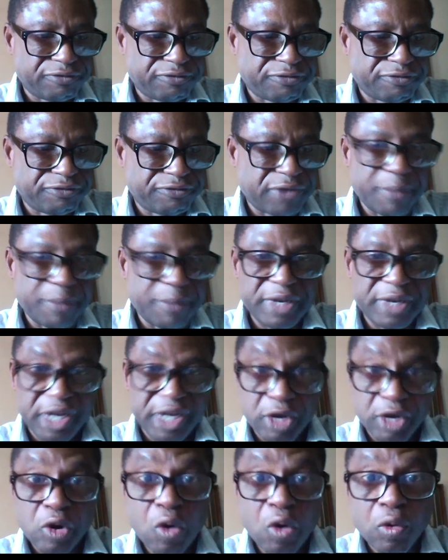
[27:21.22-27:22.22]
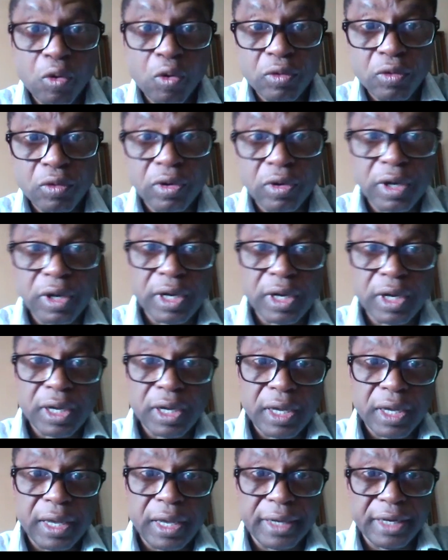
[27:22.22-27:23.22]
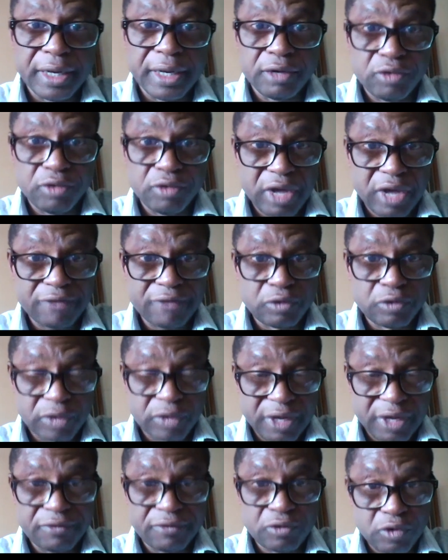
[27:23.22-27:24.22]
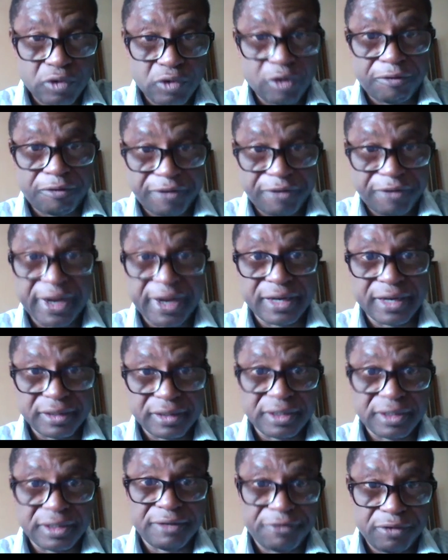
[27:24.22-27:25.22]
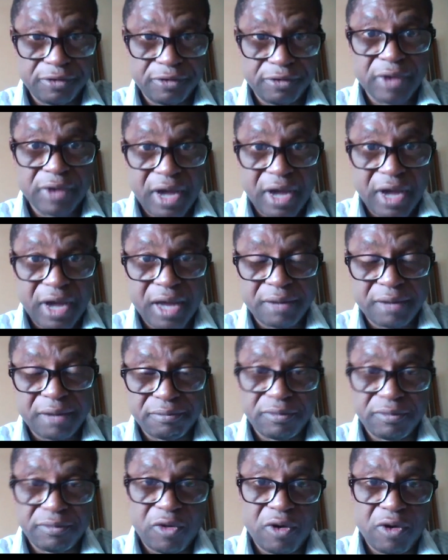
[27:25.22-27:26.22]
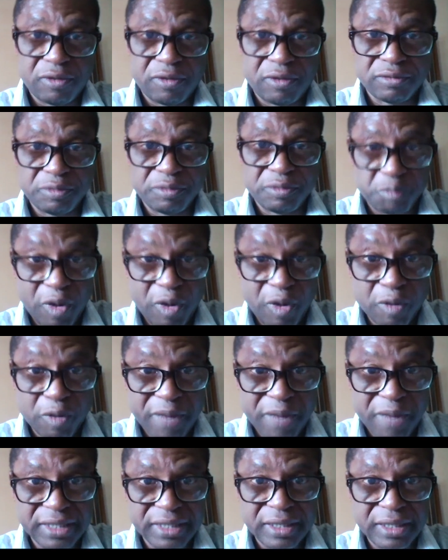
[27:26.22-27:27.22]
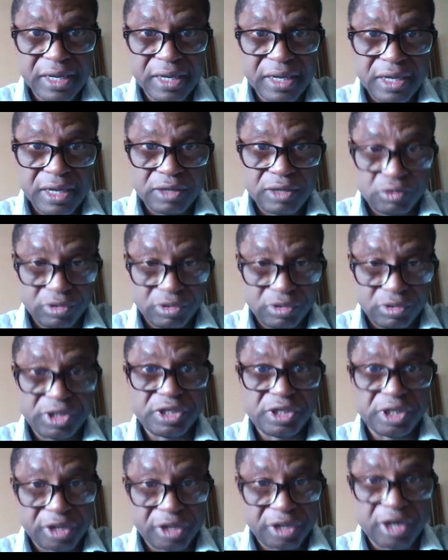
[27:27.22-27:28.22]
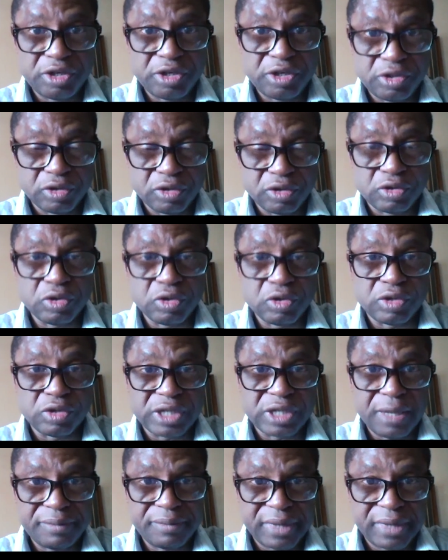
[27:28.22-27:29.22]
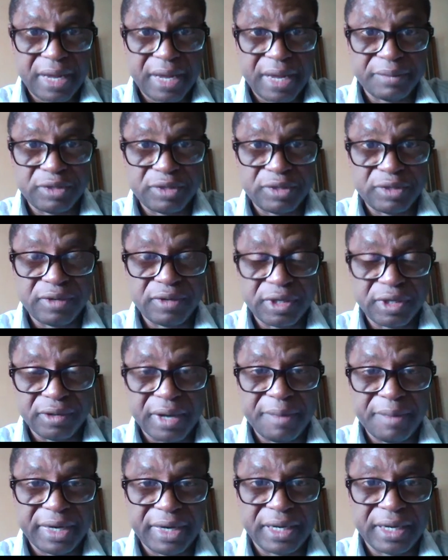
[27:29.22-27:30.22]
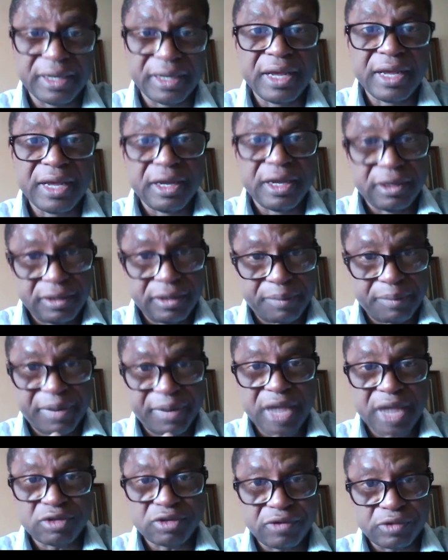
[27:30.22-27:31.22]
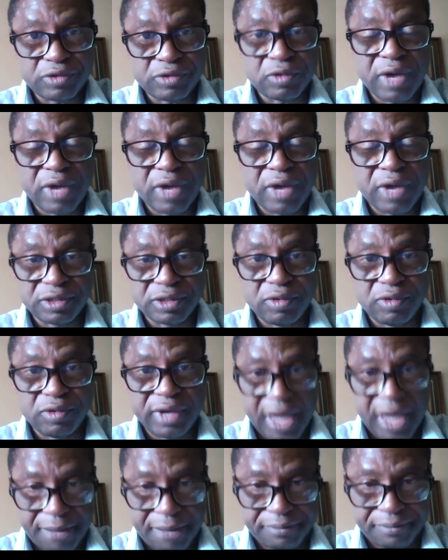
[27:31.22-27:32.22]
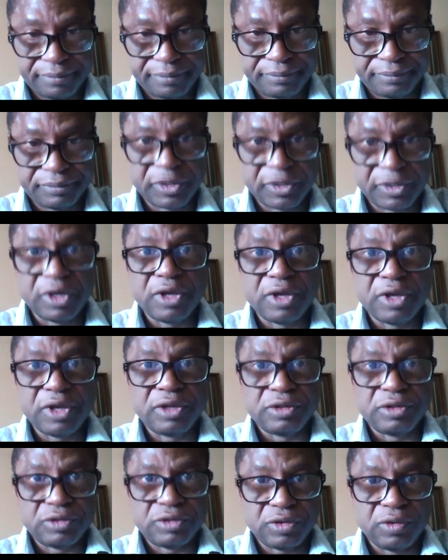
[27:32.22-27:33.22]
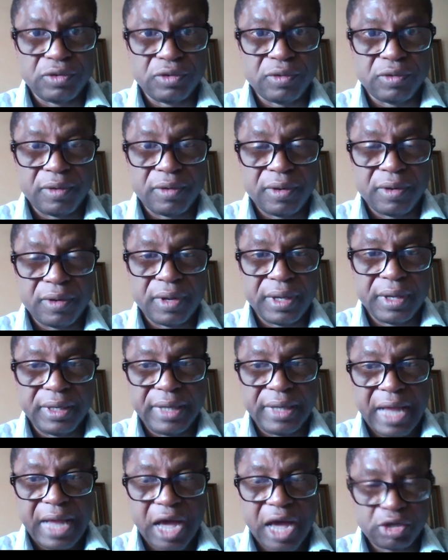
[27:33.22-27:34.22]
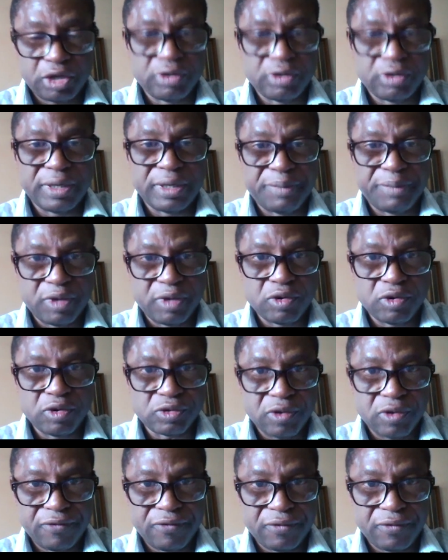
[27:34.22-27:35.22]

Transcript: family-in-law, and then you have to give to your friend if you are more money. So this is a tradition. So sometime during the Ramadan, the price of sugar is going up. So actually, because of the